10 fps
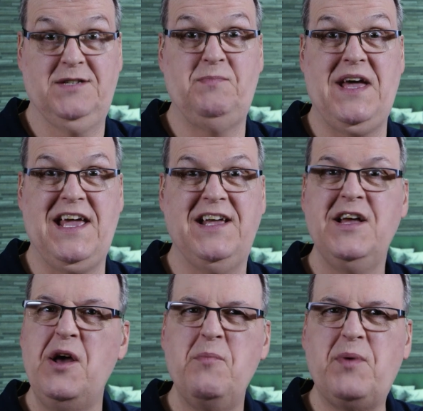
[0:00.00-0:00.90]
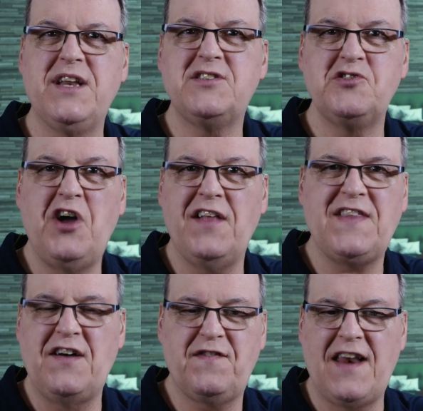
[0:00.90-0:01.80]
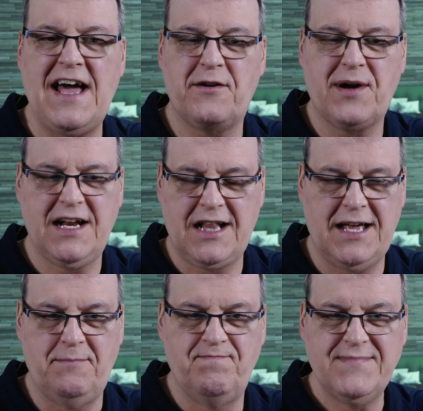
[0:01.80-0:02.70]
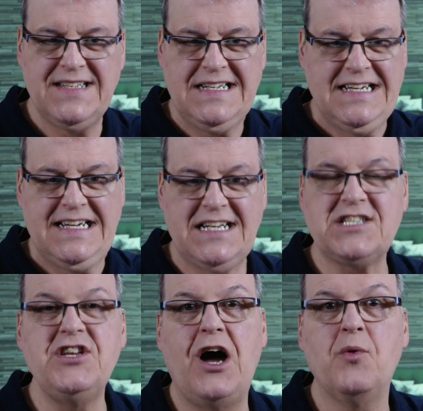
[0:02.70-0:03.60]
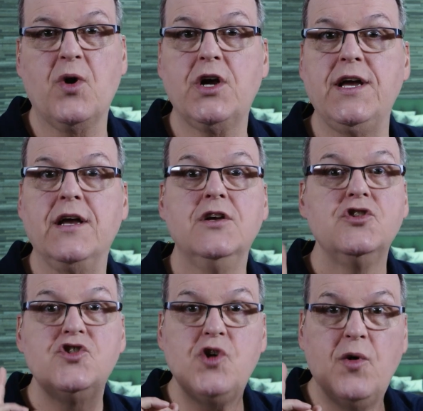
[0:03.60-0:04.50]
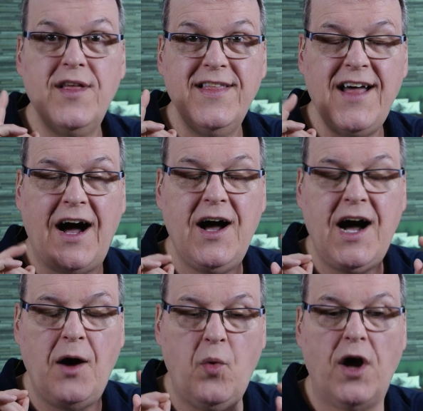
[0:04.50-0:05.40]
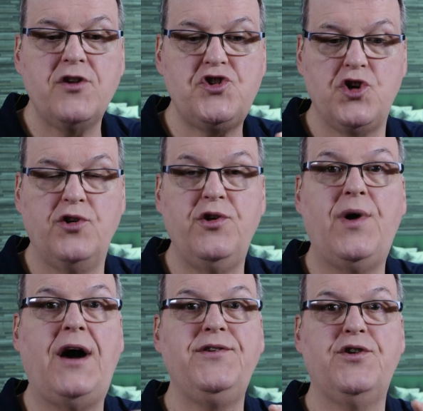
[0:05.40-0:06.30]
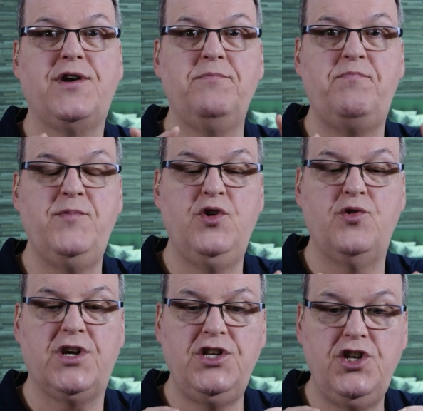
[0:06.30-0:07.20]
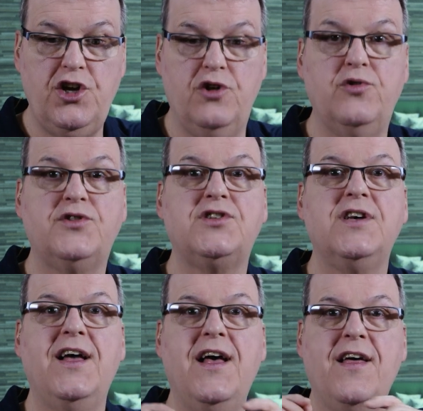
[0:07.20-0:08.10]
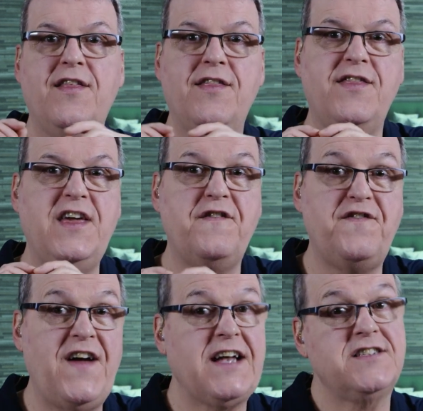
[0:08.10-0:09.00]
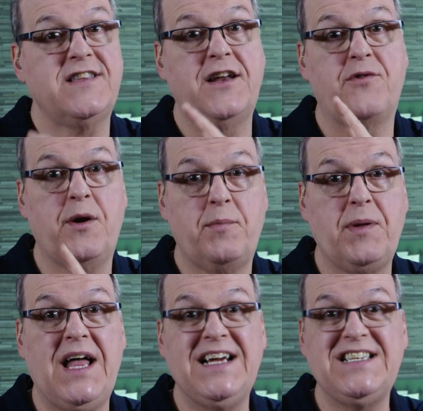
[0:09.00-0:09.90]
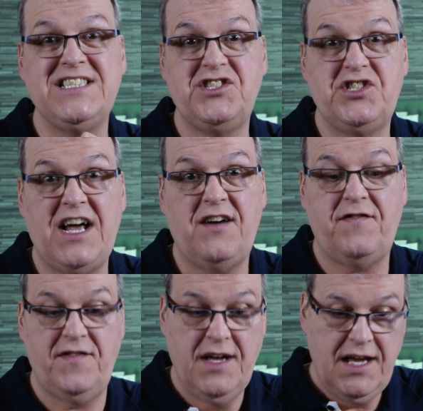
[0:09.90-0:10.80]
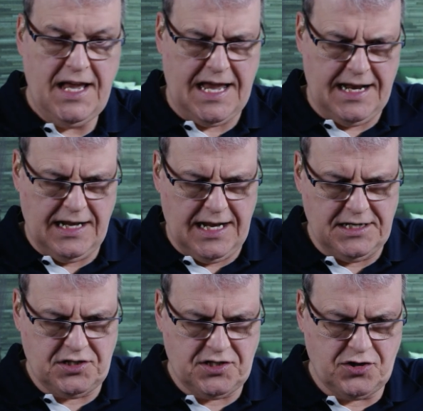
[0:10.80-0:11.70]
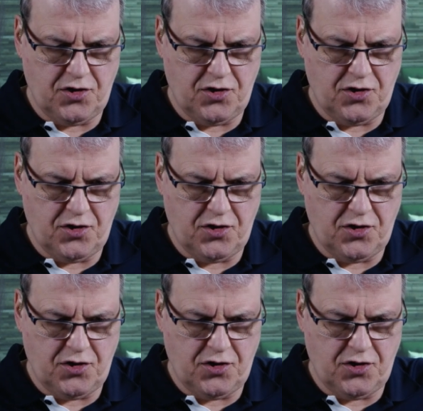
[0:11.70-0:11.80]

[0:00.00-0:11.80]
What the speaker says: big, but it's not a flattering clip. It's not working. So I want to show you how you can use the effects that are applied to Jeff. And let's